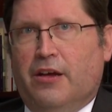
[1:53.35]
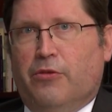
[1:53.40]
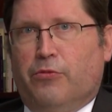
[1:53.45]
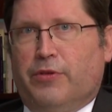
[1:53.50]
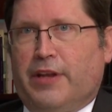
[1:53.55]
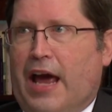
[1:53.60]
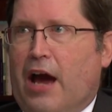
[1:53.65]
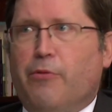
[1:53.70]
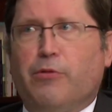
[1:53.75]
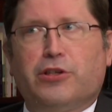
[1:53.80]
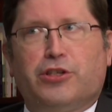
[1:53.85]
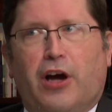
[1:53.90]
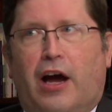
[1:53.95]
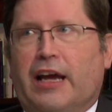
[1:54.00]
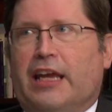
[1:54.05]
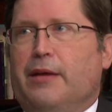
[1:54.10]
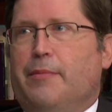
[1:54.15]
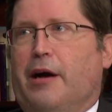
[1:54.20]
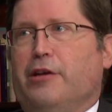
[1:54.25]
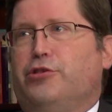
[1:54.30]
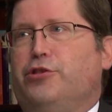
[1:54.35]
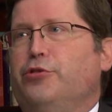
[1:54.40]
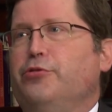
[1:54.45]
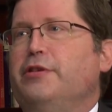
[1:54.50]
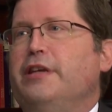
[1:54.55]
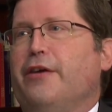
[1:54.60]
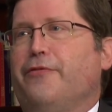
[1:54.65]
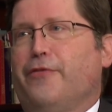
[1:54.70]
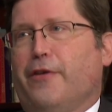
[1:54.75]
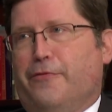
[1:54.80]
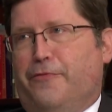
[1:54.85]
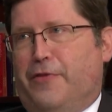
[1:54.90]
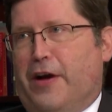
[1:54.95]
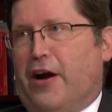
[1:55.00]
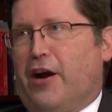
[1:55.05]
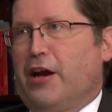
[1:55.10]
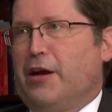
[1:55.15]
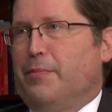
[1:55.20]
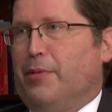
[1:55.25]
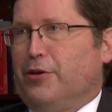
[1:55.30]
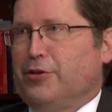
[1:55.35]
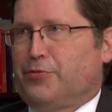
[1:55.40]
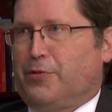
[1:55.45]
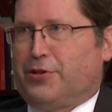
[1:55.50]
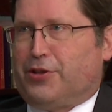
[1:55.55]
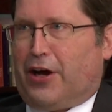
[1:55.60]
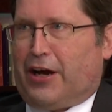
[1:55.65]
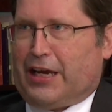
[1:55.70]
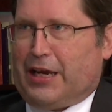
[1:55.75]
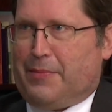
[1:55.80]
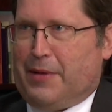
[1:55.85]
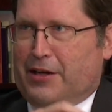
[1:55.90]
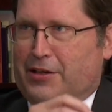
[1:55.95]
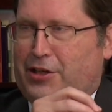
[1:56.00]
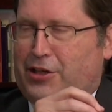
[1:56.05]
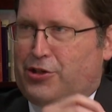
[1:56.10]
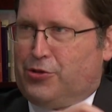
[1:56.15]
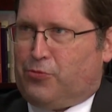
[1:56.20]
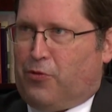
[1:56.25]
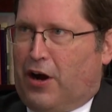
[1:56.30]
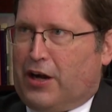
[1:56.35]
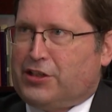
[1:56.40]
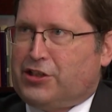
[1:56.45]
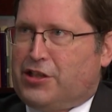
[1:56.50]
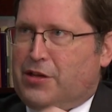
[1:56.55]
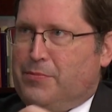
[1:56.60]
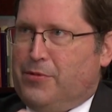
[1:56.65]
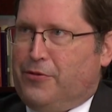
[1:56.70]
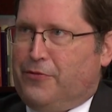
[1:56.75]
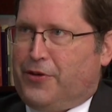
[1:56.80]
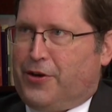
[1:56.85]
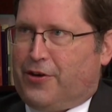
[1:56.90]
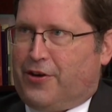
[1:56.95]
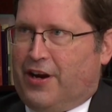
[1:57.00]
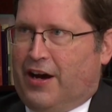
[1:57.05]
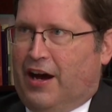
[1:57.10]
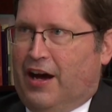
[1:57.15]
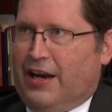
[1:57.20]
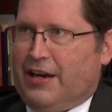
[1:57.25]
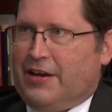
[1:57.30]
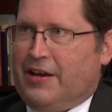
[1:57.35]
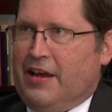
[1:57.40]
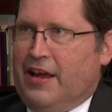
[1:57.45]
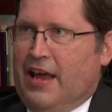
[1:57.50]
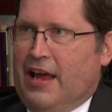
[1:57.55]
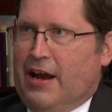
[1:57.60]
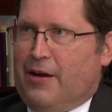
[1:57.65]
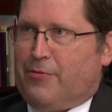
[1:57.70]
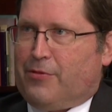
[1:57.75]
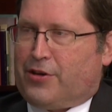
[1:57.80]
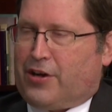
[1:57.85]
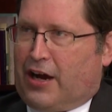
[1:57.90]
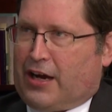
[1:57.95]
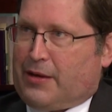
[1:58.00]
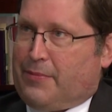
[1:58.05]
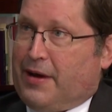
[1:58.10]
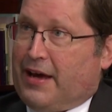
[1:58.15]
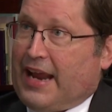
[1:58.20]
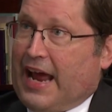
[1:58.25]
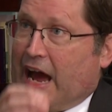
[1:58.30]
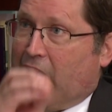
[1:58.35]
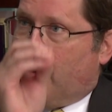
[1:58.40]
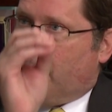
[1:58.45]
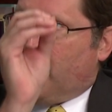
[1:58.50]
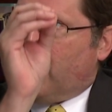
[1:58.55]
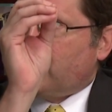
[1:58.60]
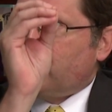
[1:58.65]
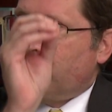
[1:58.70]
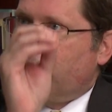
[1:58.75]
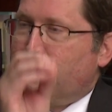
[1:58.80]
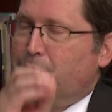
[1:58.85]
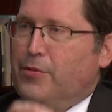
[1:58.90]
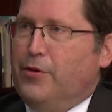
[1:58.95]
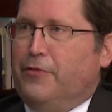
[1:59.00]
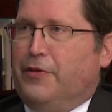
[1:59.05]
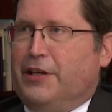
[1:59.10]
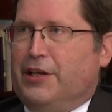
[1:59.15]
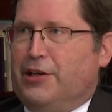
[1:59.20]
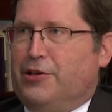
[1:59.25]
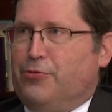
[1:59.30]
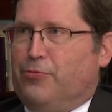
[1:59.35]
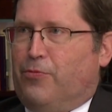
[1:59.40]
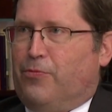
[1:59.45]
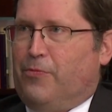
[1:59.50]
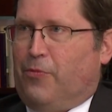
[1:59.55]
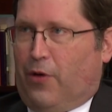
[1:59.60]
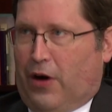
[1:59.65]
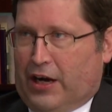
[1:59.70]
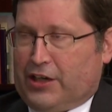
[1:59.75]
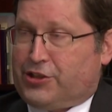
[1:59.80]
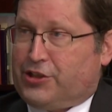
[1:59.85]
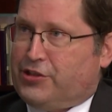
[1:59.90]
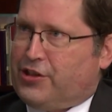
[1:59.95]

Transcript: Well, now we're talking about two different variables. We're talking about, did you watch the movie or not? We're talking about how much of the movie did you watch?